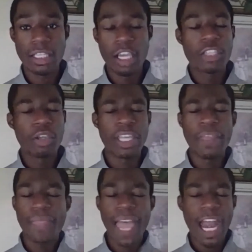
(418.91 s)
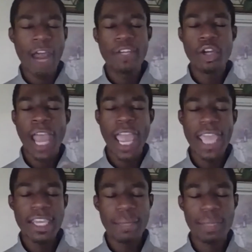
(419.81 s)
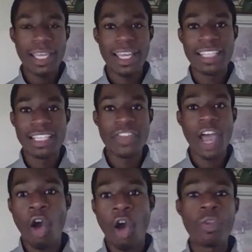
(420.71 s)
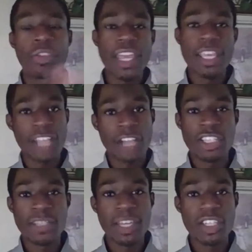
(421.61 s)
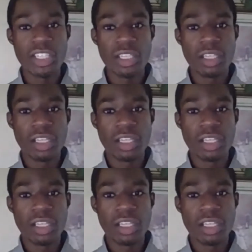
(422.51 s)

So get that out of your head, because it's not the things I just mentioned.